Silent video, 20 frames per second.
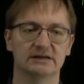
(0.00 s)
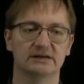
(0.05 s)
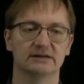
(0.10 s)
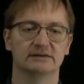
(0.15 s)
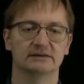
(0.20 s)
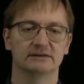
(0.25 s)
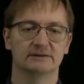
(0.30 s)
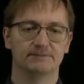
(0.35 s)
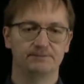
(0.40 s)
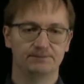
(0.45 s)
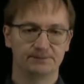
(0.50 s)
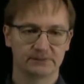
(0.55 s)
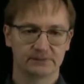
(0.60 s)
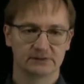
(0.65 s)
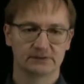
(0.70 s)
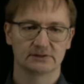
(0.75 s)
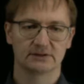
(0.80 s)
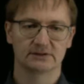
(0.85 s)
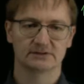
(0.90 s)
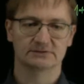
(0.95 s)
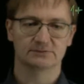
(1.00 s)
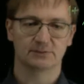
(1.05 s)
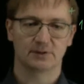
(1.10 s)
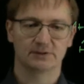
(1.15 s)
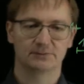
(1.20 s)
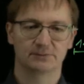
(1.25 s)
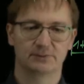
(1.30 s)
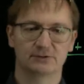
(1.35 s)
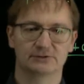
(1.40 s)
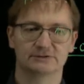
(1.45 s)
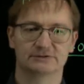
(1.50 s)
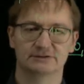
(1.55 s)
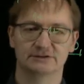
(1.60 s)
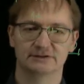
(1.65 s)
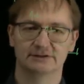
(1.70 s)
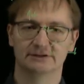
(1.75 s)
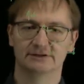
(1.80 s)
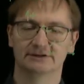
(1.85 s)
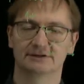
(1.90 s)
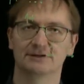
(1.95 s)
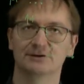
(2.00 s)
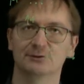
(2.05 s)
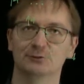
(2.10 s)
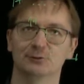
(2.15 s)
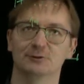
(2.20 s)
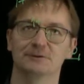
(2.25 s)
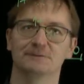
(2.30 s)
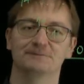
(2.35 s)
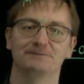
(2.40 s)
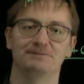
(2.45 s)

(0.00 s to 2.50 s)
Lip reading: that there is 1 person in a queue.